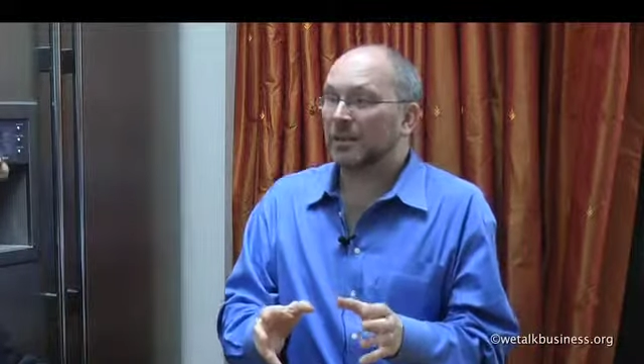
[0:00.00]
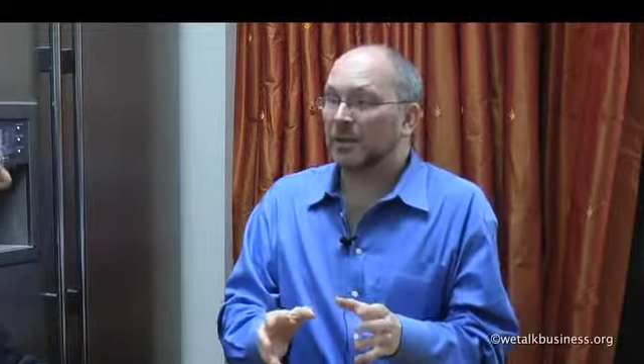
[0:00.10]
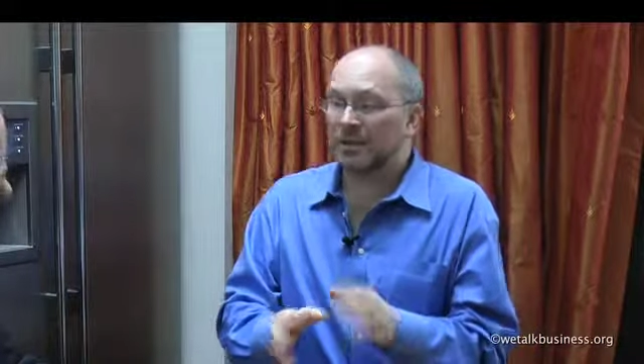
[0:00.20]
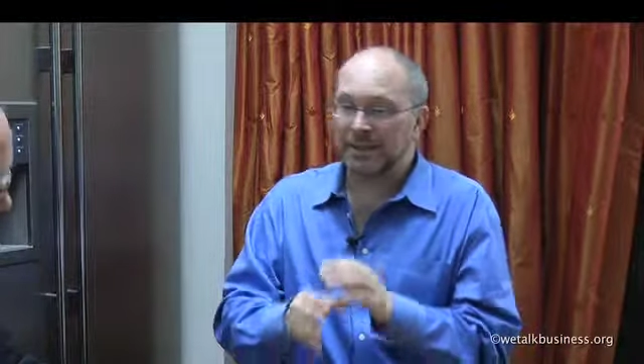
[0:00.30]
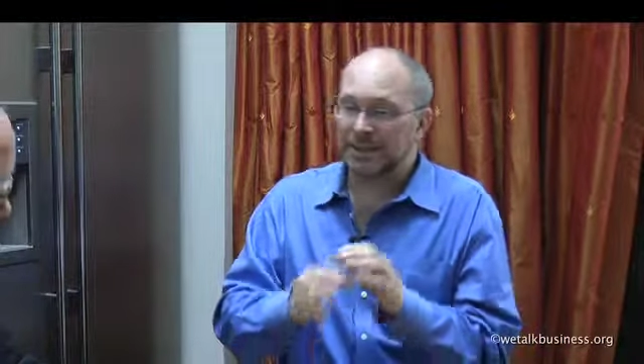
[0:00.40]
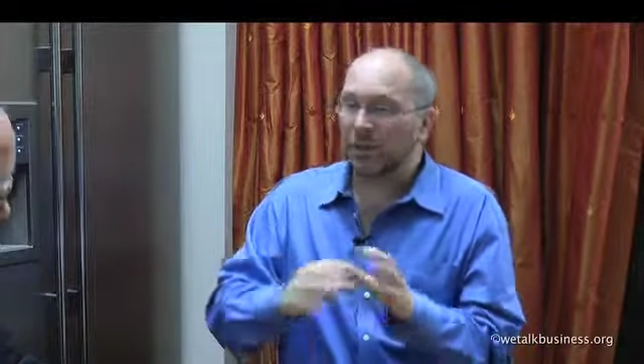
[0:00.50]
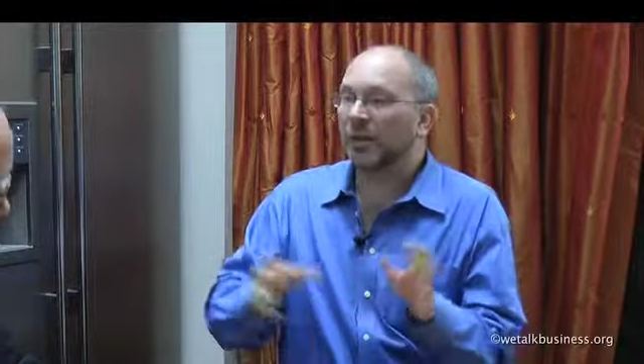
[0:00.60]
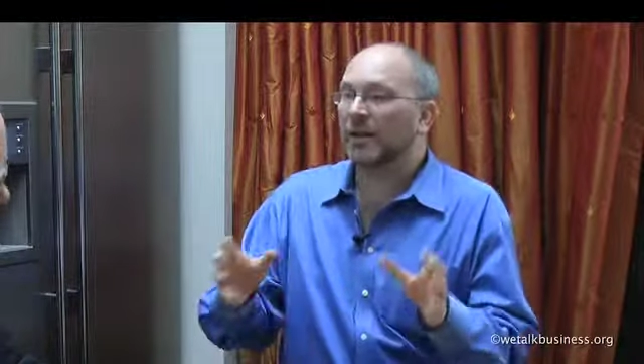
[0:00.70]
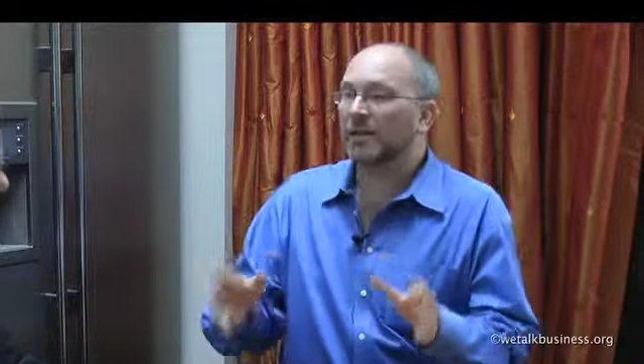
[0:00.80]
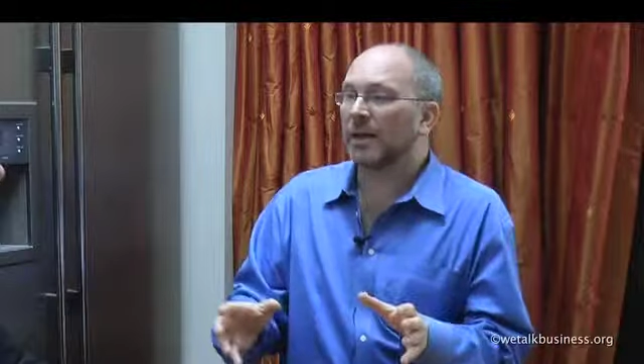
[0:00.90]
that it is on
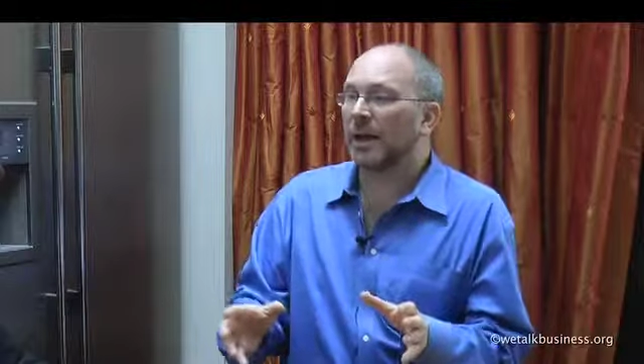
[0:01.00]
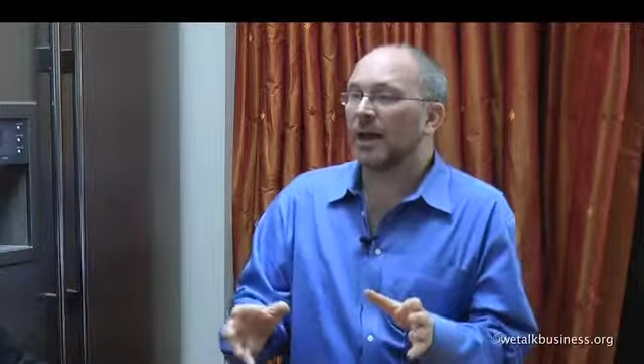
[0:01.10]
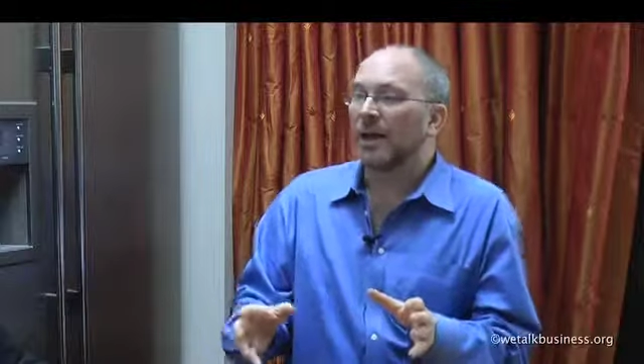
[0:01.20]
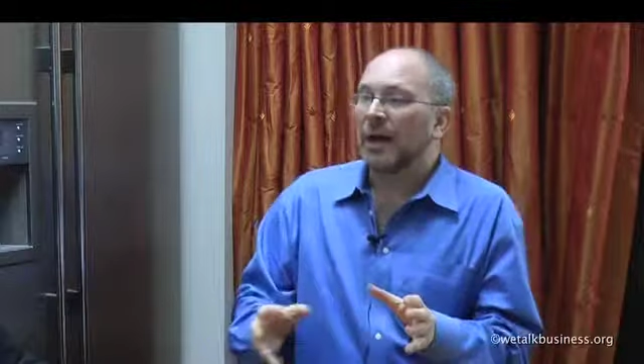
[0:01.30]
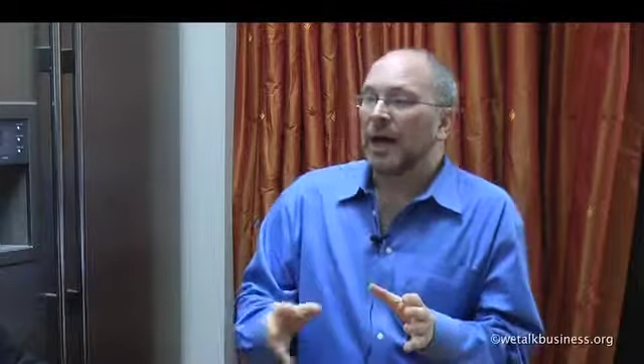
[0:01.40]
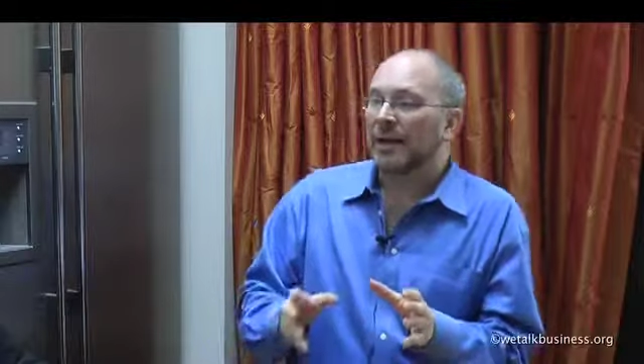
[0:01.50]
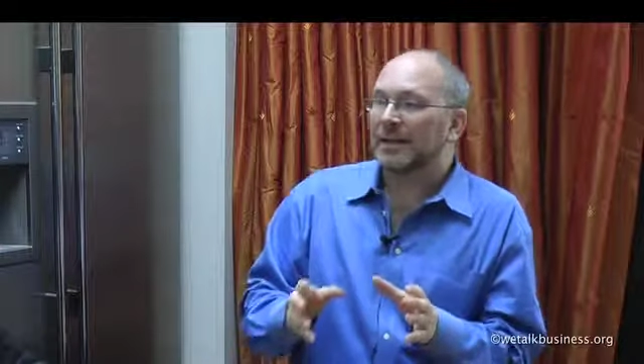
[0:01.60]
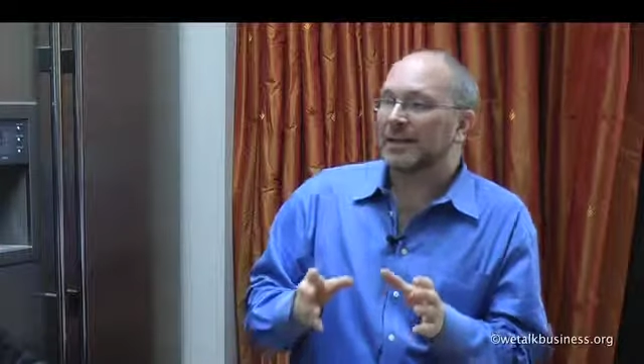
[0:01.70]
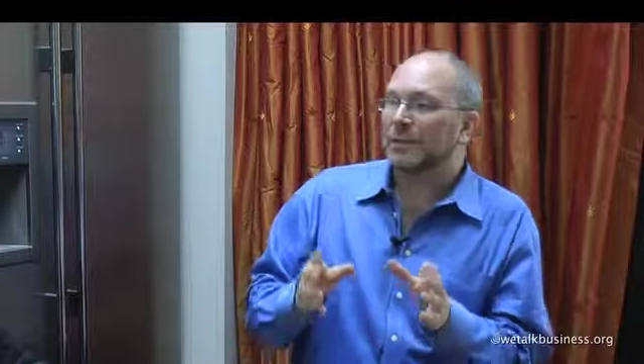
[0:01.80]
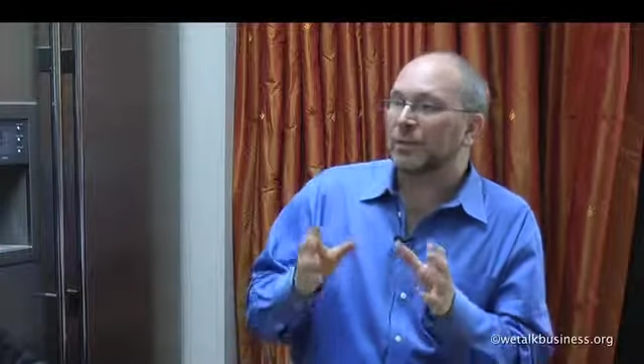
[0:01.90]
the internet, and
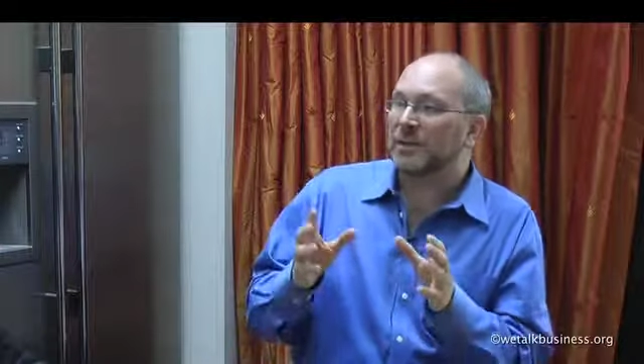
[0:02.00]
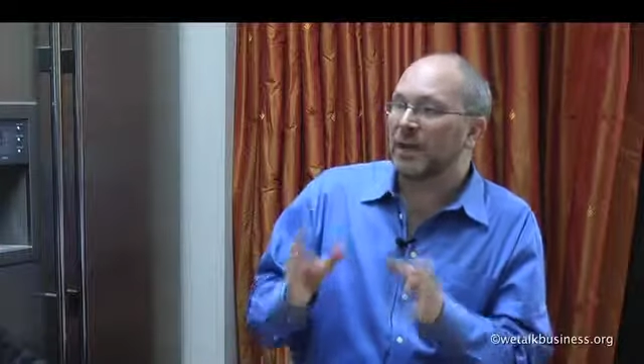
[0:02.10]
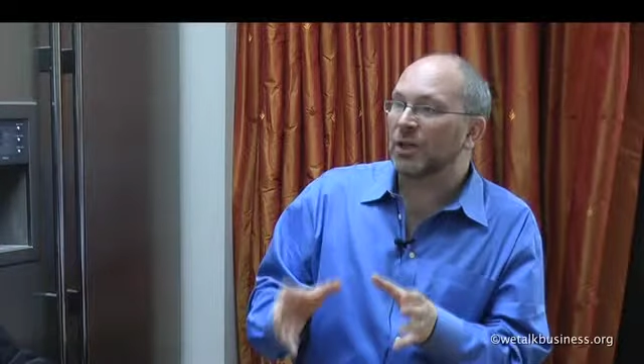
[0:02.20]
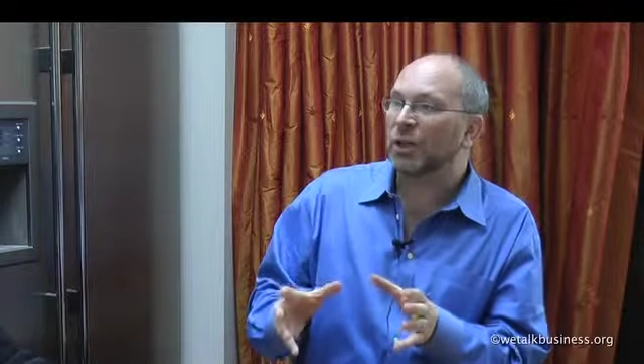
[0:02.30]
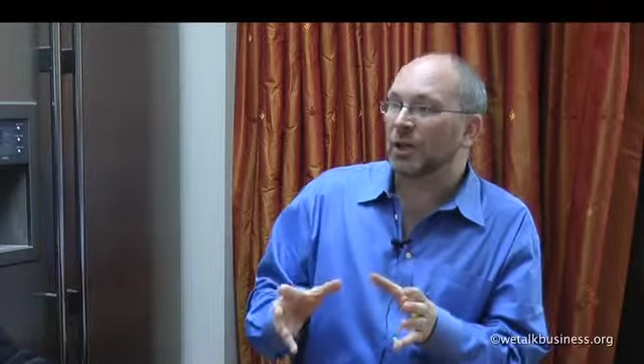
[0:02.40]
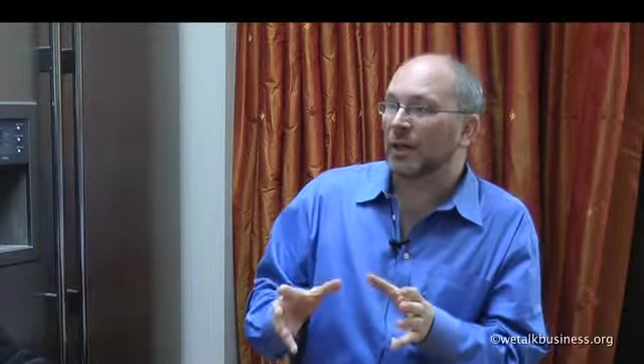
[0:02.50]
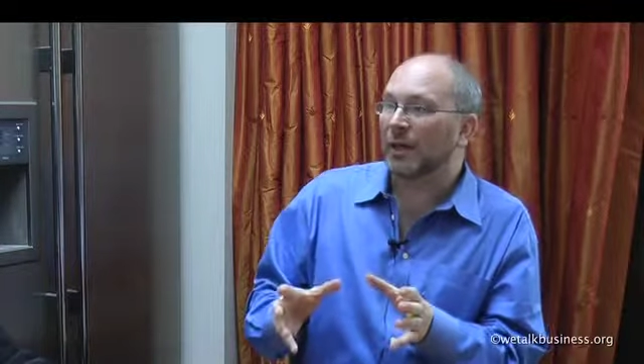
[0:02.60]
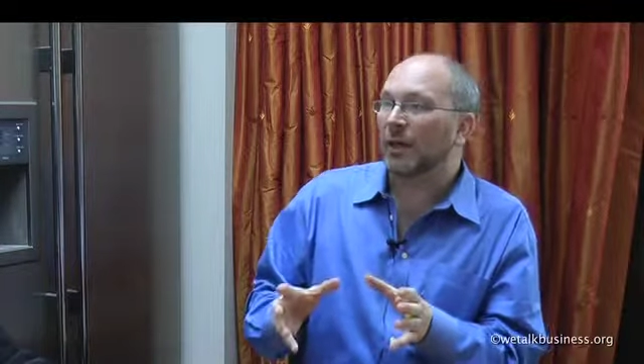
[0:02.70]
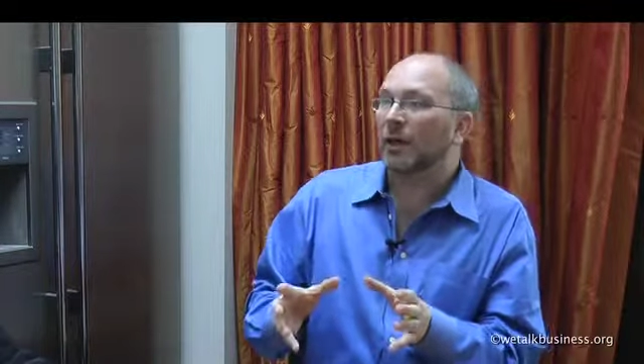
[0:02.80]
it is potentially